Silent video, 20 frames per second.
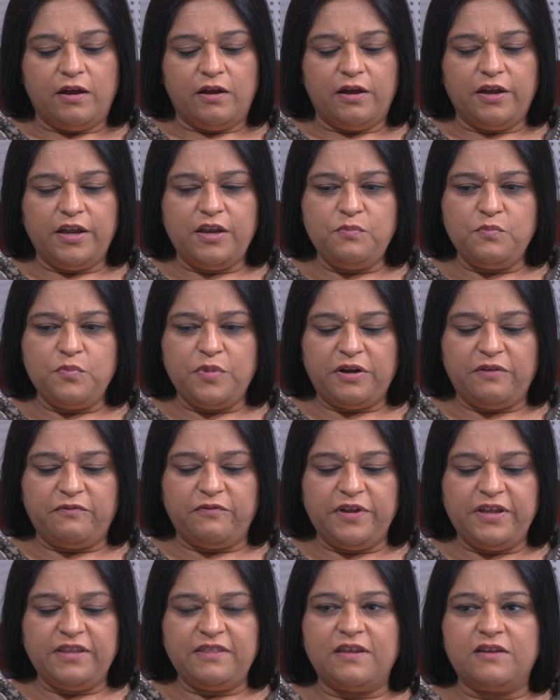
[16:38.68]
In
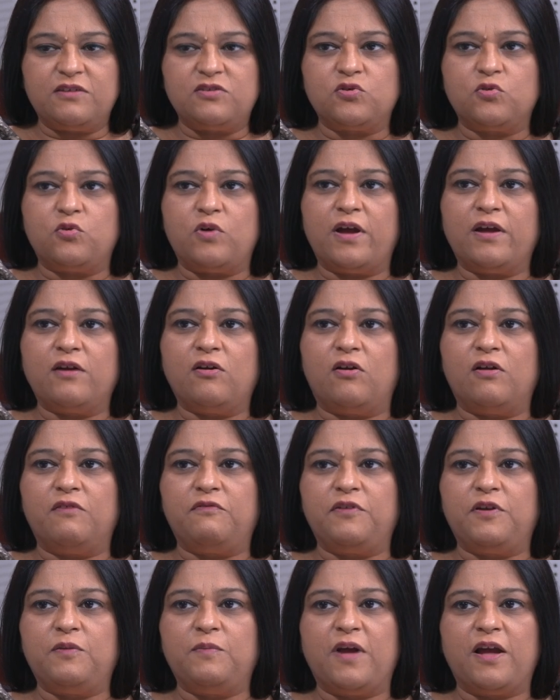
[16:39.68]
between that show, I got a
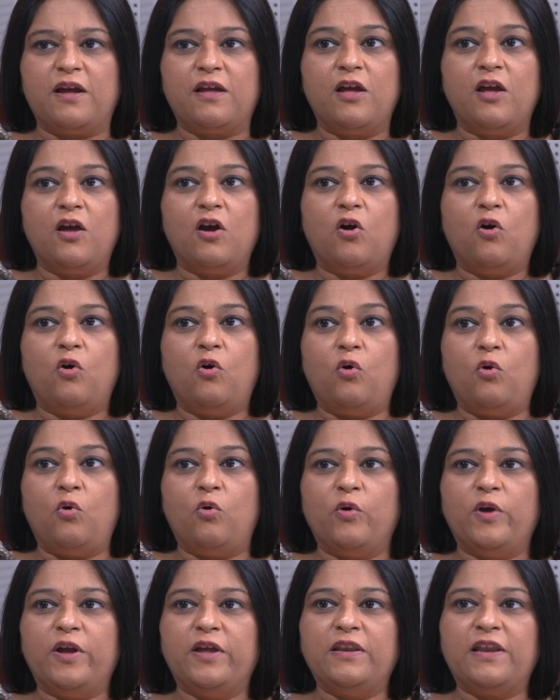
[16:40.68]
feedback.
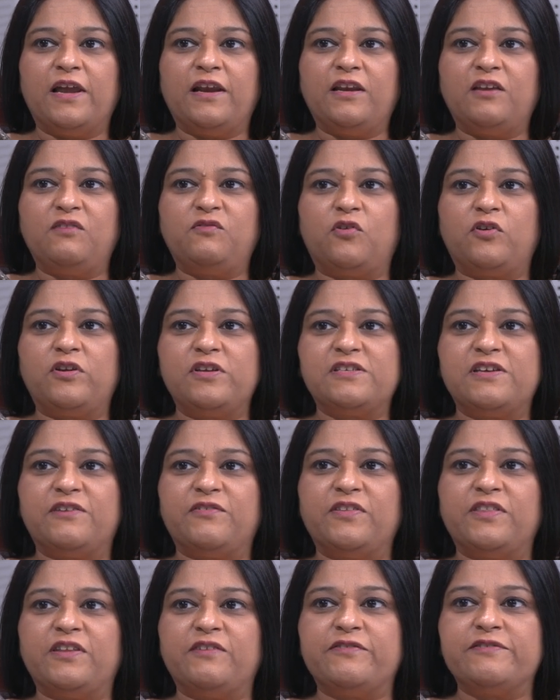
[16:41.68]
Oh, in
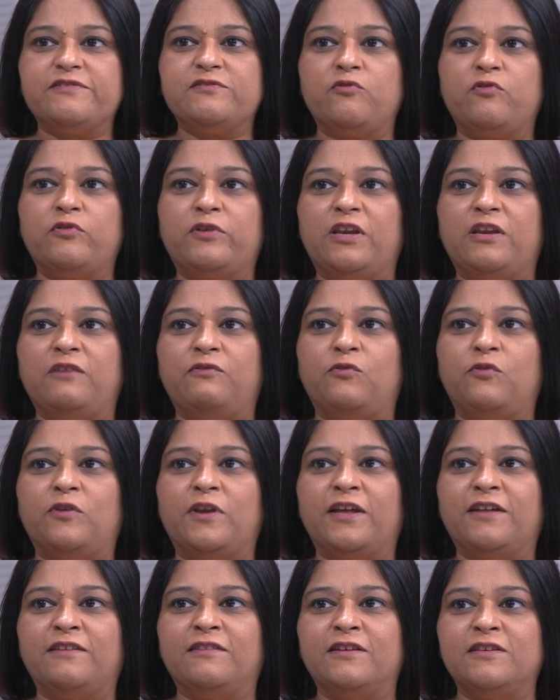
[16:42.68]
1947, there was no telephone
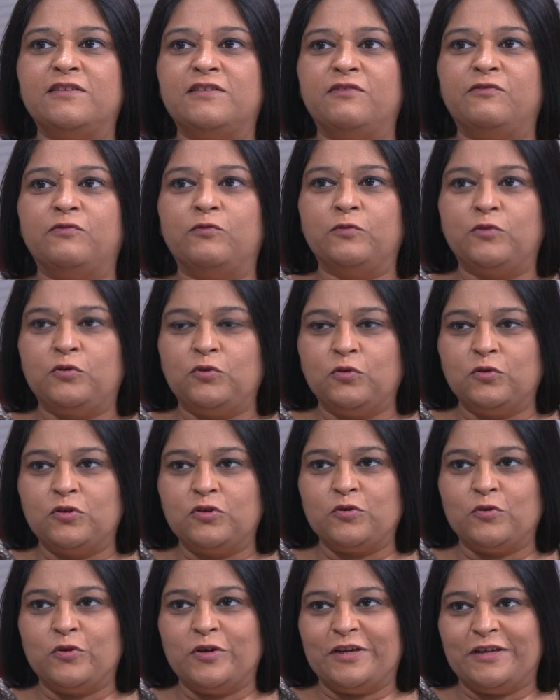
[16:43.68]
like this that you were
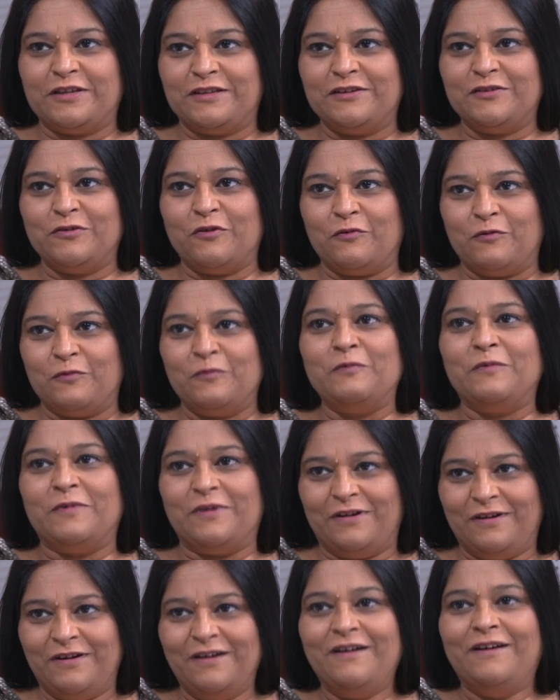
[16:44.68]
showing in your
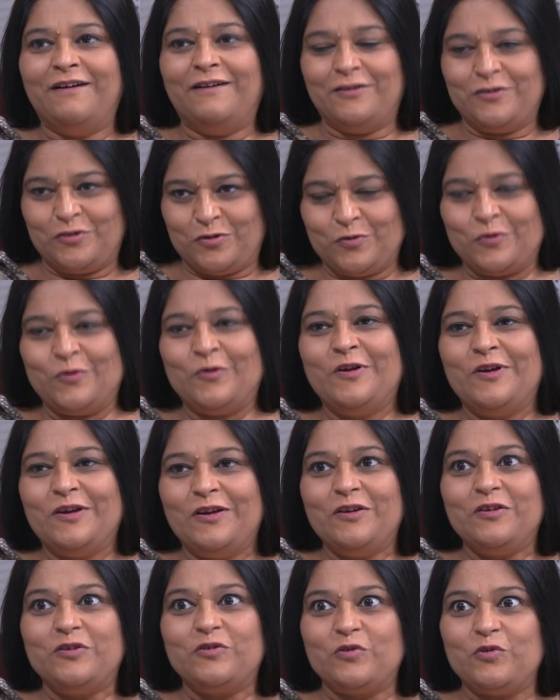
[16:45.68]
show.
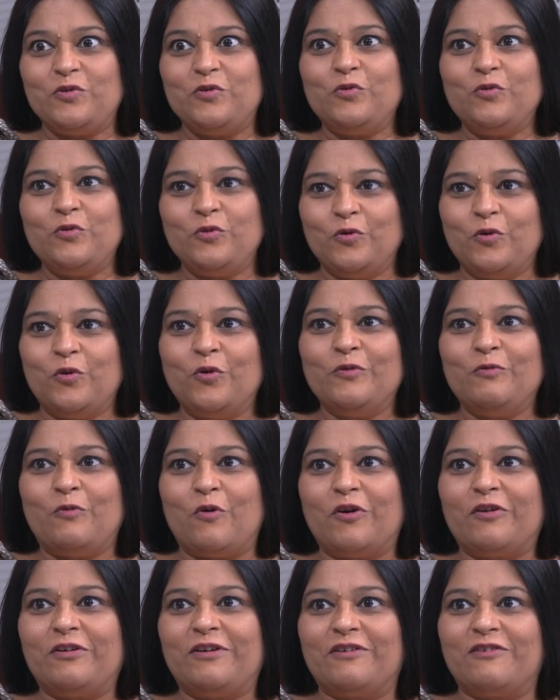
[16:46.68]
So you know
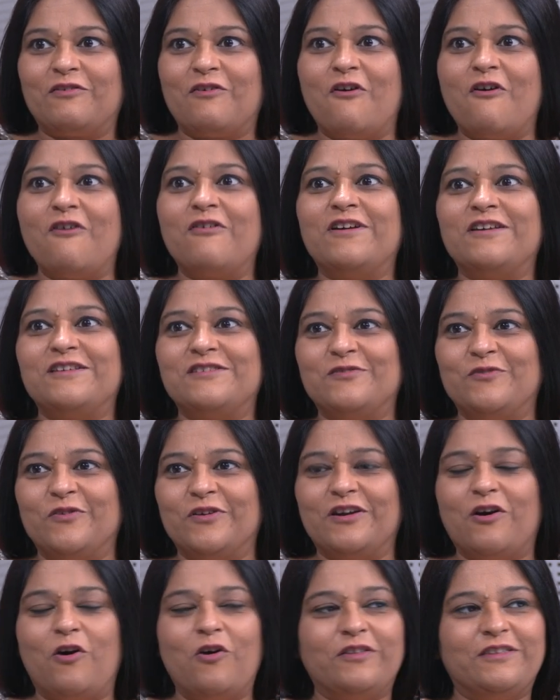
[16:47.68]
what wrong is
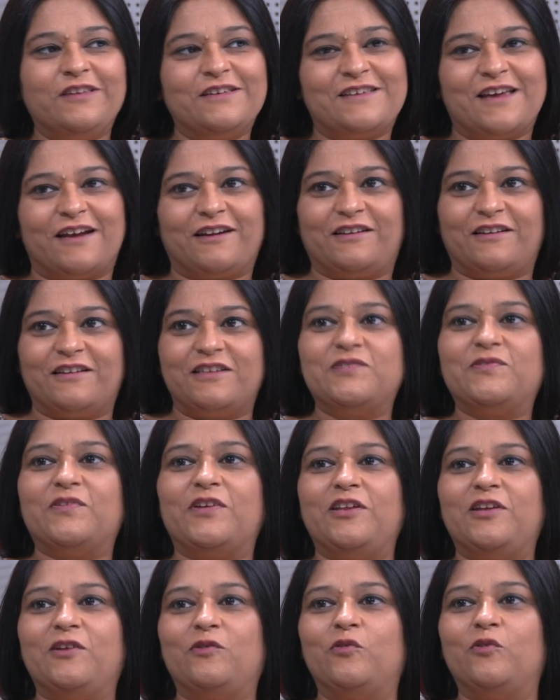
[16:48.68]
going, or this actor is
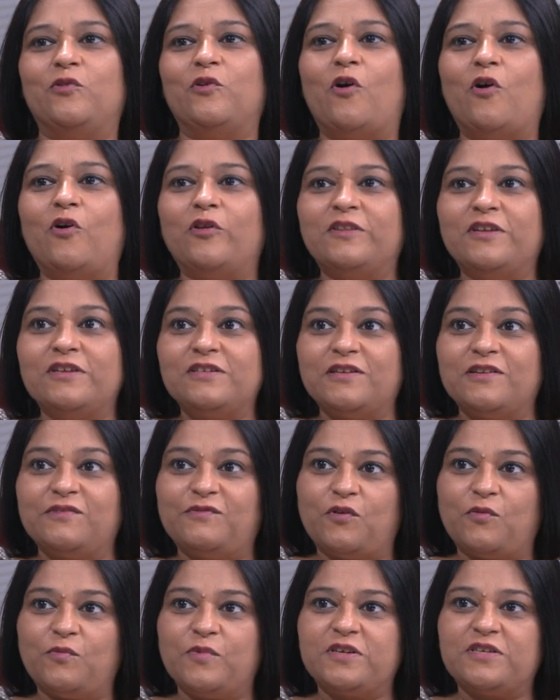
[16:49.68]
very good, or this
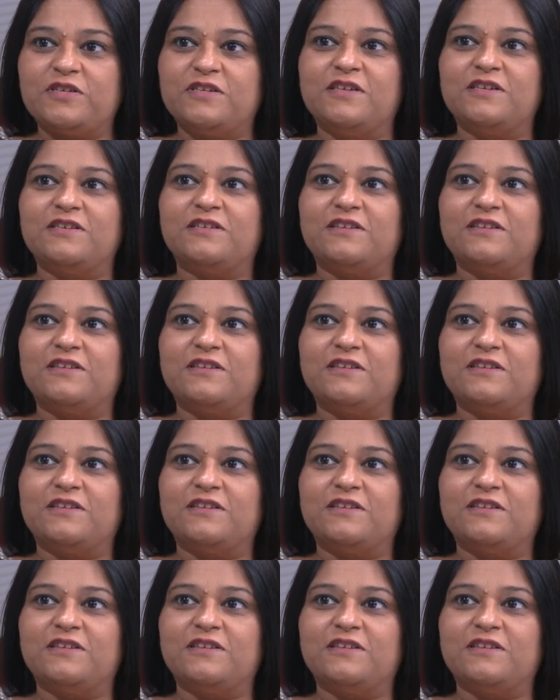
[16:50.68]
information is